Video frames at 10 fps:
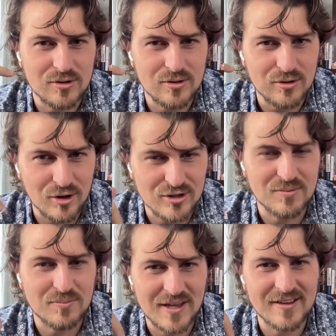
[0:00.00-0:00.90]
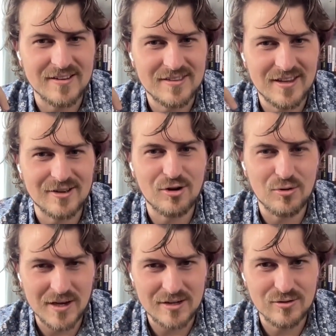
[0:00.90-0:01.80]
not make it that I go
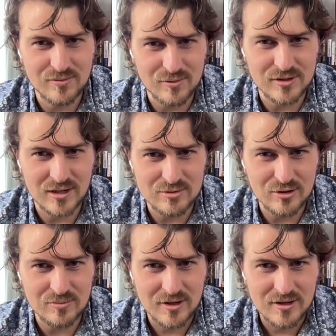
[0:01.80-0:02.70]
back to a full-time job.